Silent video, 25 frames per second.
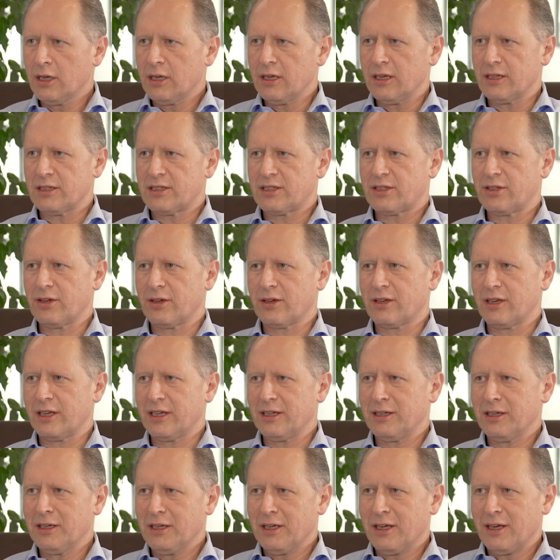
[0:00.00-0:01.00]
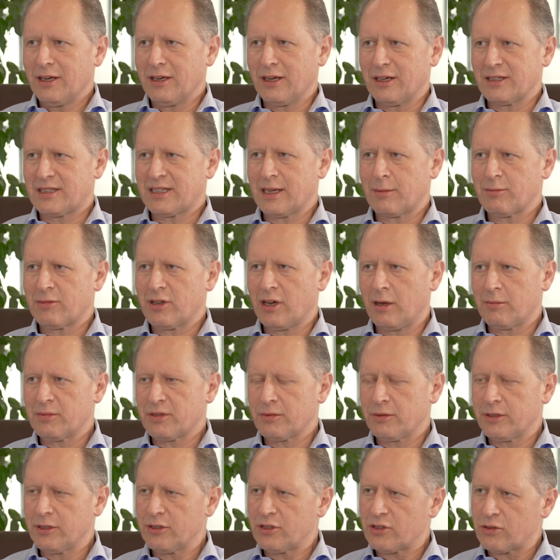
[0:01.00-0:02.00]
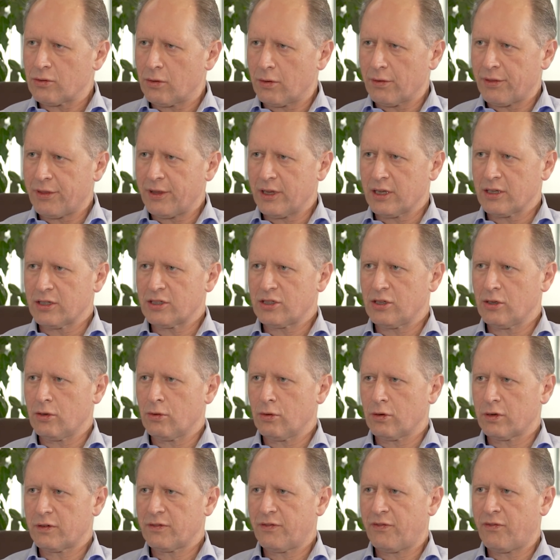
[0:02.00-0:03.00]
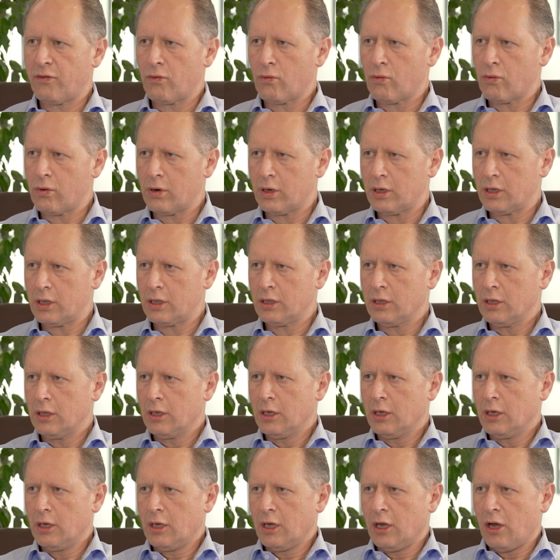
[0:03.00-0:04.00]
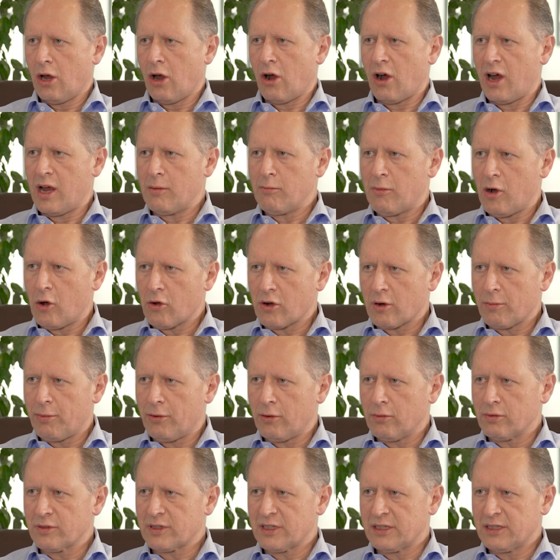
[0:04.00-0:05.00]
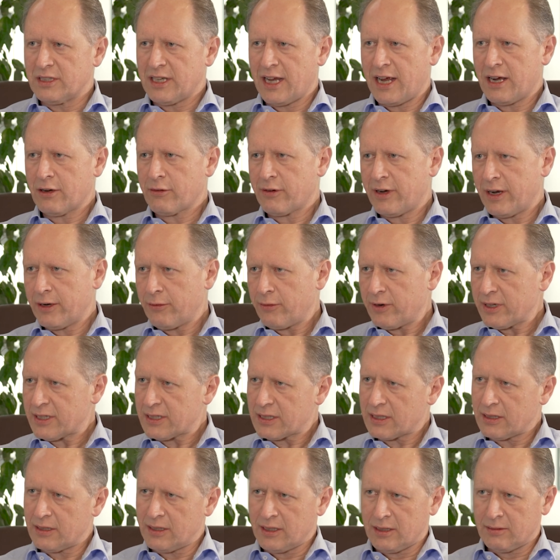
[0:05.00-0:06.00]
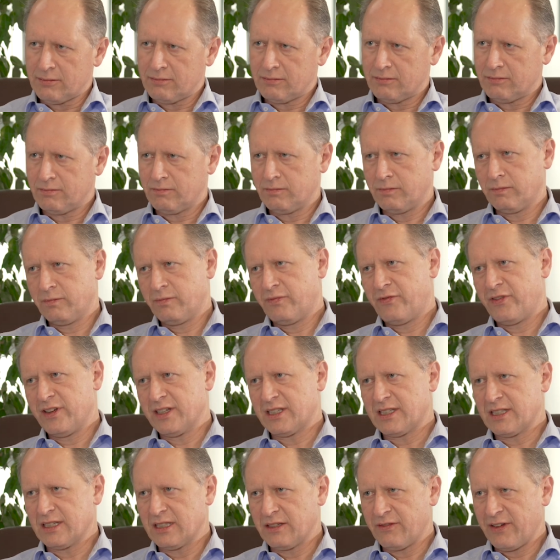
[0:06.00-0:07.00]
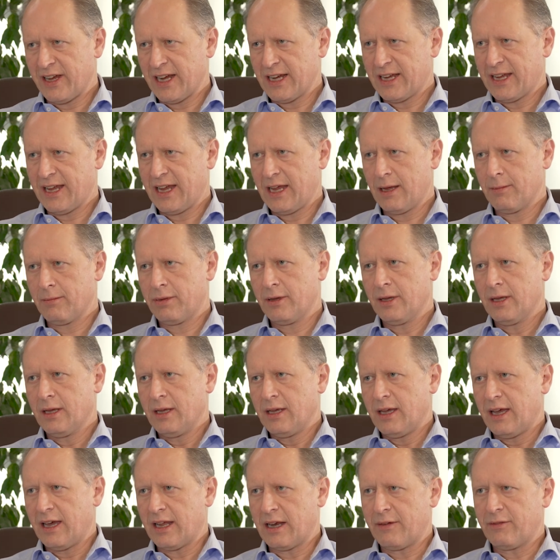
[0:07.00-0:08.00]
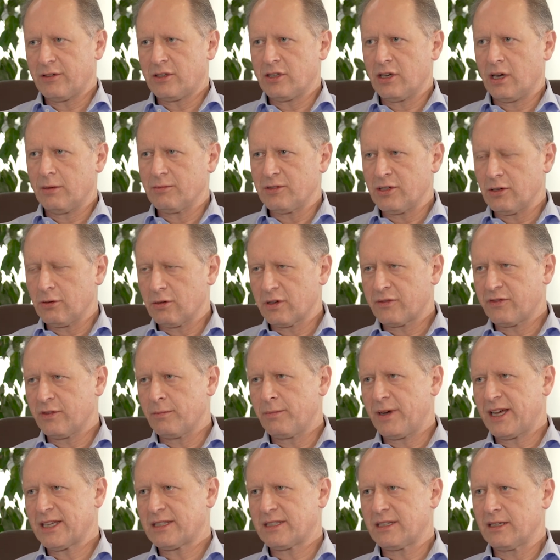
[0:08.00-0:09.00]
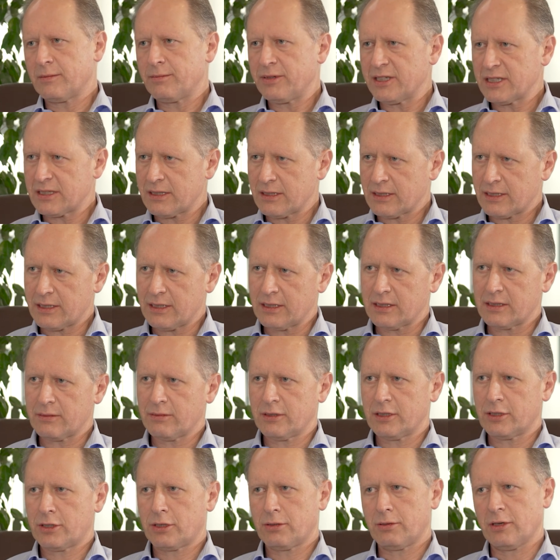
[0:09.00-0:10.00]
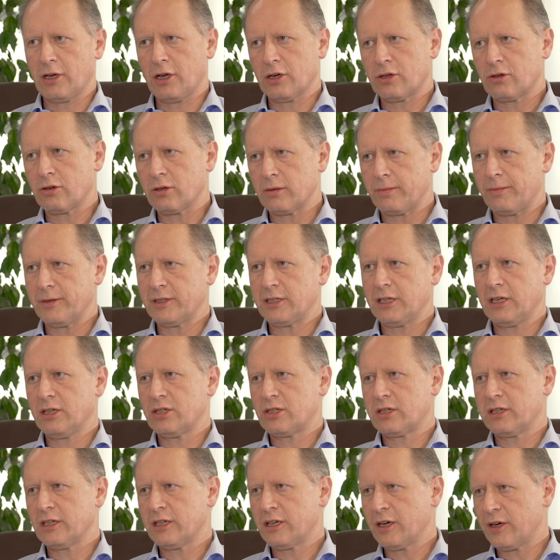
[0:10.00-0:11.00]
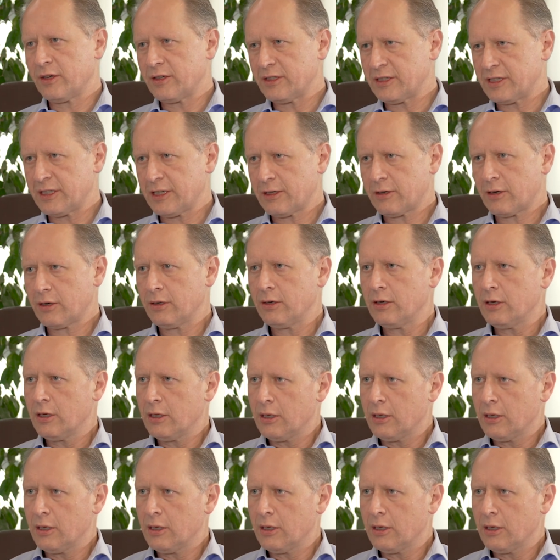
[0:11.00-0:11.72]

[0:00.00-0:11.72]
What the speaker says: it's certainly, sometimes when you short things, you look for high multiples and downgrade risk, and it fits into that camp. At other times, you look for busted businesses, which could potentially go to zero.